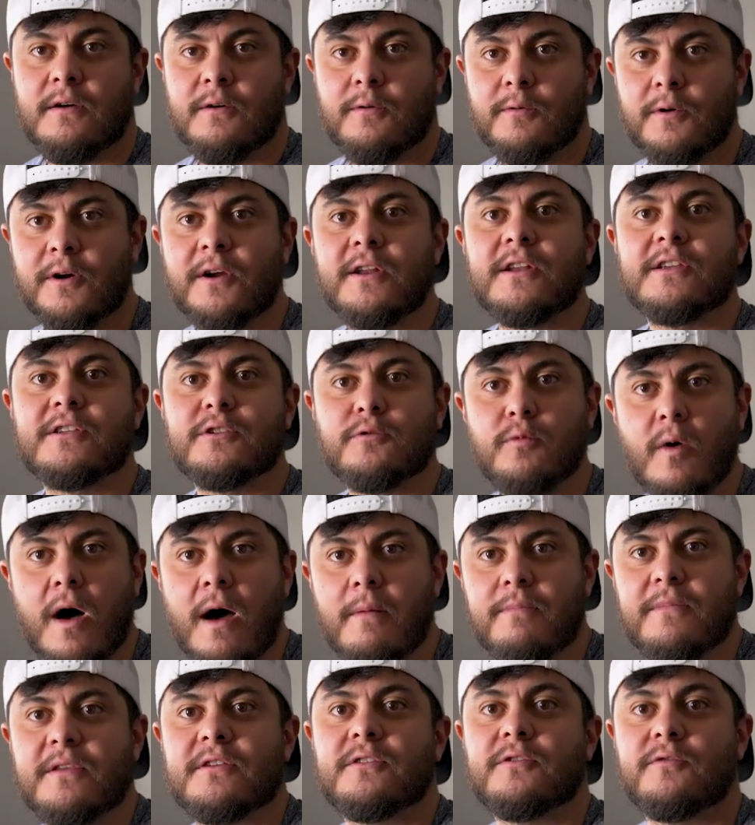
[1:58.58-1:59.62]
We're going to
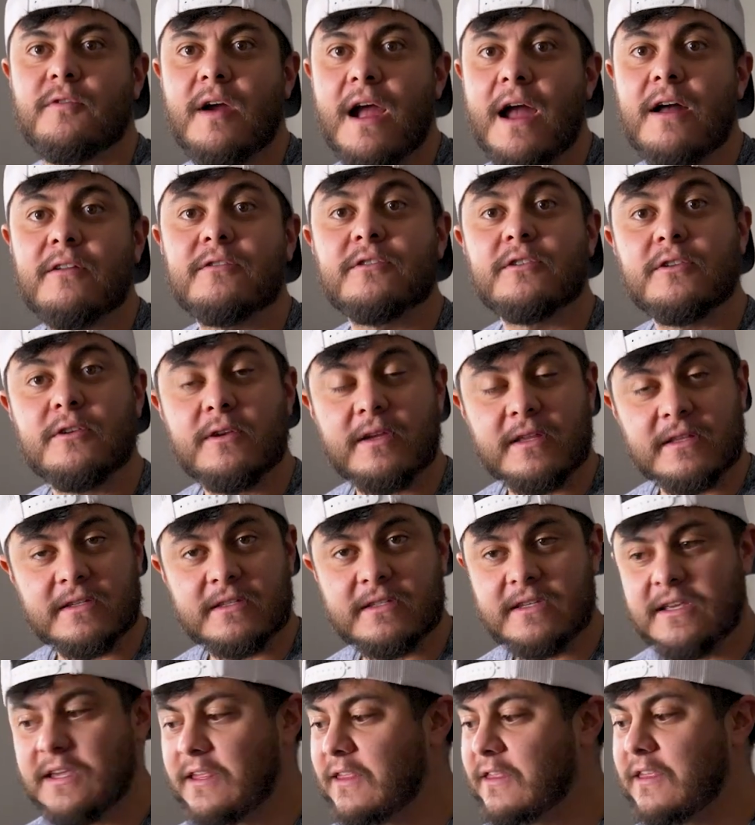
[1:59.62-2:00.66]
swap this around so you can
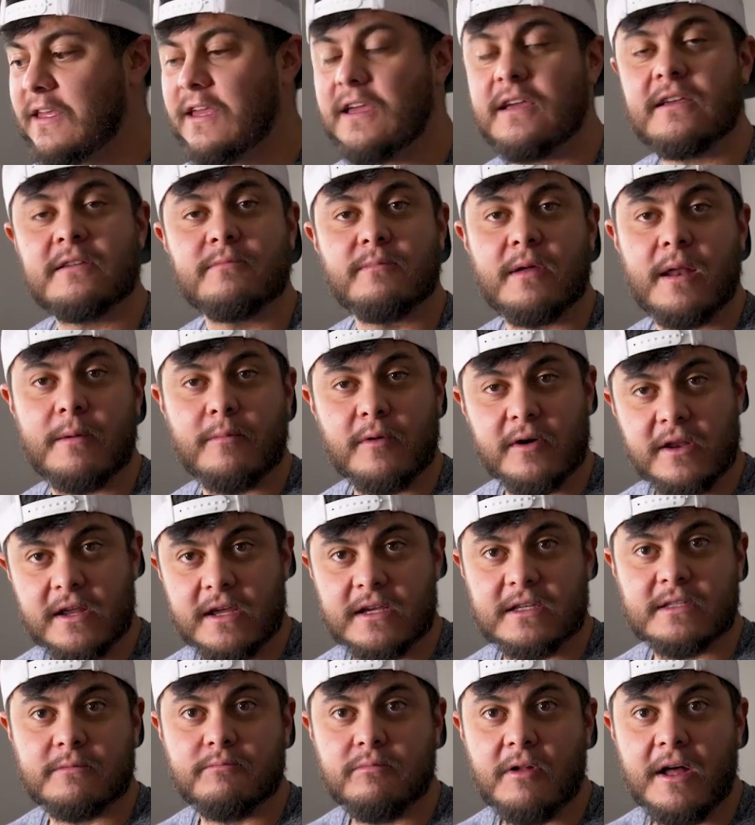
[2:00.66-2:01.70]
see things, but I'm going to
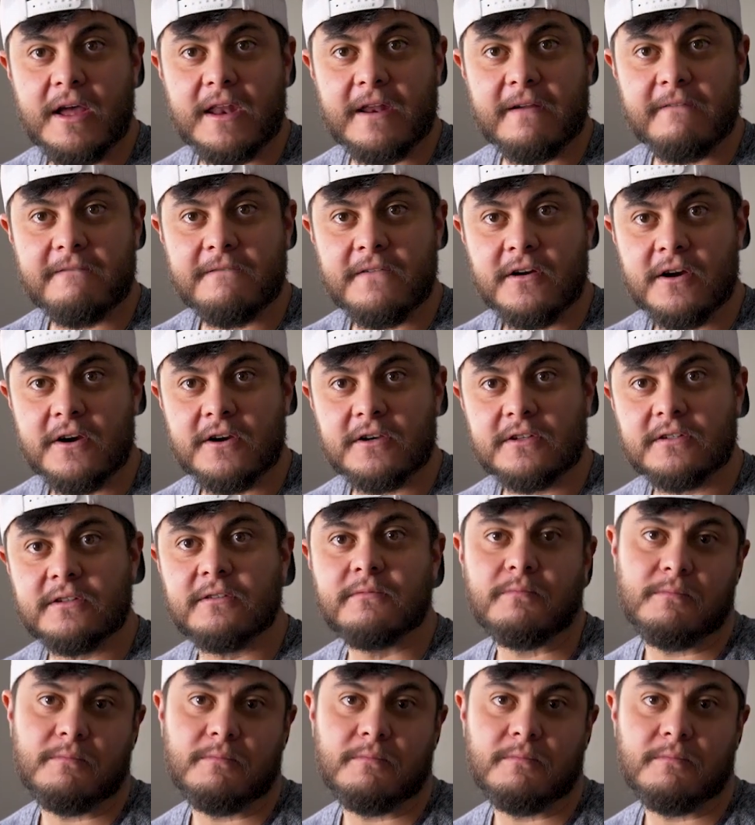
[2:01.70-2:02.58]
explain it first